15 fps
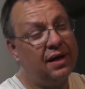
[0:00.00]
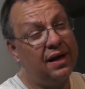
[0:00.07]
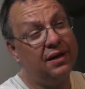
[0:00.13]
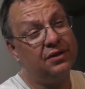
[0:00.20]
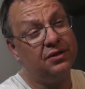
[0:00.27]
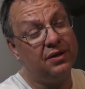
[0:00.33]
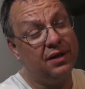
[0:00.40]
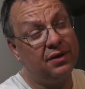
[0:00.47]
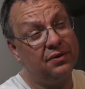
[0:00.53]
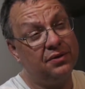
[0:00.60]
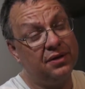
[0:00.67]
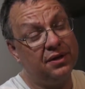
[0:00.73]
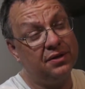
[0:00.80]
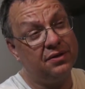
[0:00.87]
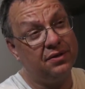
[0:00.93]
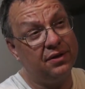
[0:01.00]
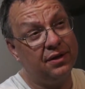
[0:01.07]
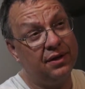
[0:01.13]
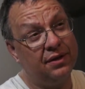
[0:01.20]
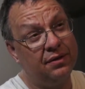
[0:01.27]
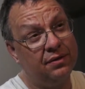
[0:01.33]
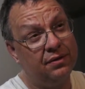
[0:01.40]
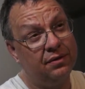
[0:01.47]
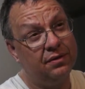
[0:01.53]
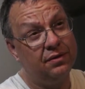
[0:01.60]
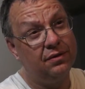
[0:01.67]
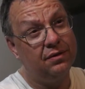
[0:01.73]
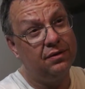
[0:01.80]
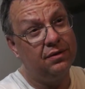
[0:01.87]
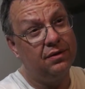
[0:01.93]
actually that was yesterday,
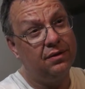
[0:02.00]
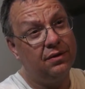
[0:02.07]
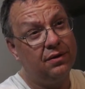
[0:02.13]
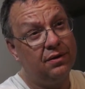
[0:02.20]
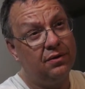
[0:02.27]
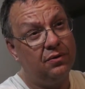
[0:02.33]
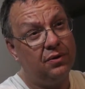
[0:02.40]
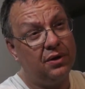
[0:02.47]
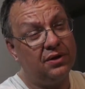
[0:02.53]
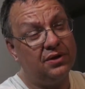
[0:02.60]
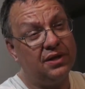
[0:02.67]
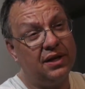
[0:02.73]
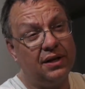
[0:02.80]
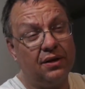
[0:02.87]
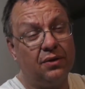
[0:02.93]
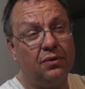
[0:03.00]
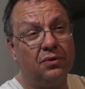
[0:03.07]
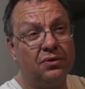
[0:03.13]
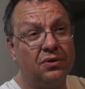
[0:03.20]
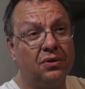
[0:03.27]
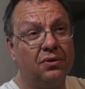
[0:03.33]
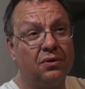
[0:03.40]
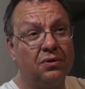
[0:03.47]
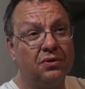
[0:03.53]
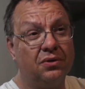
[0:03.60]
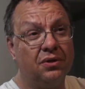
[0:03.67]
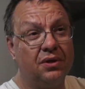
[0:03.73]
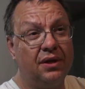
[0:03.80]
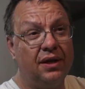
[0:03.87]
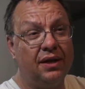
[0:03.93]
when I was getting closer and
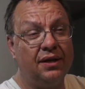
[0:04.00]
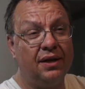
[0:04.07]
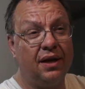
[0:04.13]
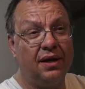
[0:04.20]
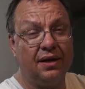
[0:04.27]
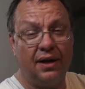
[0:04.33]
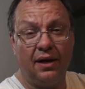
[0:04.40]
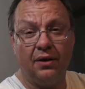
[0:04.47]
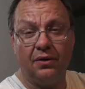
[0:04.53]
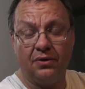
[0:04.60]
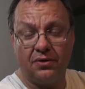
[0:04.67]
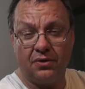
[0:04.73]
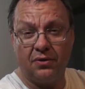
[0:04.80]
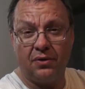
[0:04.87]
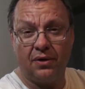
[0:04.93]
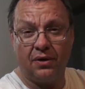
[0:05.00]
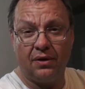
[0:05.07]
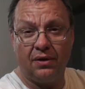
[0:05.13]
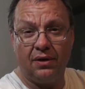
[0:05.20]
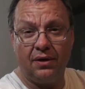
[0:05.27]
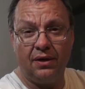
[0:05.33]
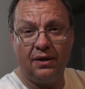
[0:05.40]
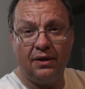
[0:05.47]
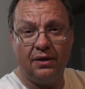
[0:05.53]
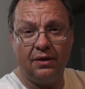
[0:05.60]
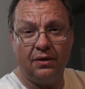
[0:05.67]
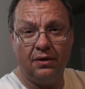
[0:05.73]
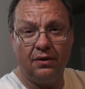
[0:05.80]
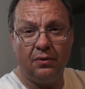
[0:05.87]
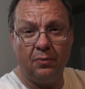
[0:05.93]
closer to getting out of Arizona and
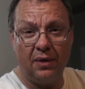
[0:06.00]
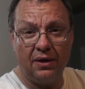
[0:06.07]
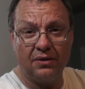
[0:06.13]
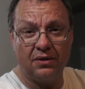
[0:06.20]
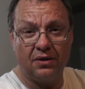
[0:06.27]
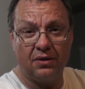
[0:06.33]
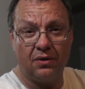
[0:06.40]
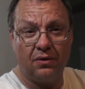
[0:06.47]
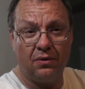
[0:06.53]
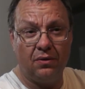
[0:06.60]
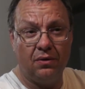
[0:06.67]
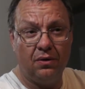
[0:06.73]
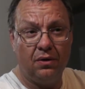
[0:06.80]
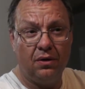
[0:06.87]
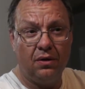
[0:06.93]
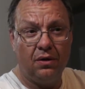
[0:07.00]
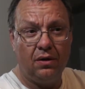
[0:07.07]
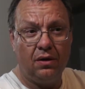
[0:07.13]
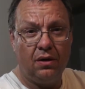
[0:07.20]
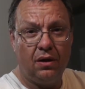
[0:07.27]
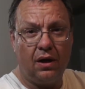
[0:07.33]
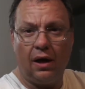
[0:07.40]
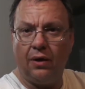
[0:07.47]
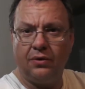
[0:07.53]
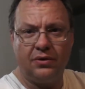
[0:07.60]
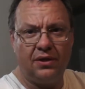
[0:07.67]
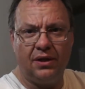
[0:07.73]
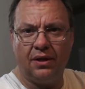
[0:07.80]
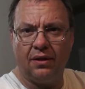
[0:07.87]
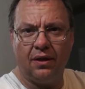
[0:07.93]
into New Mexico, I was
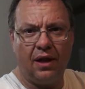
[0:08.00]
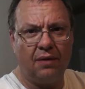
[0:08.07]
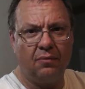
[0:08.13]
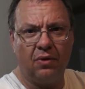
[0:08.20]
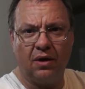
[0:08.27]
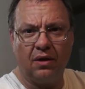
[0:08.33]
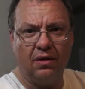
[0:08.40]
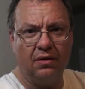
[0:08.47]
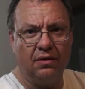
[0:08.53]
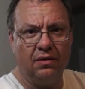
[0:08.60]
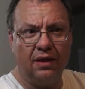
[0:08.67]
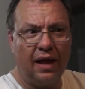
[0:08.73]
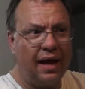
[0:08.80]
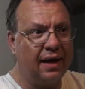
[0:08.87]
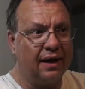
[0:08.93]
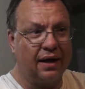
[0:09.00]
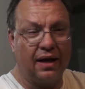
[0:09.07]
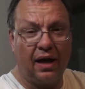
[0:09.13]
seeing a lot of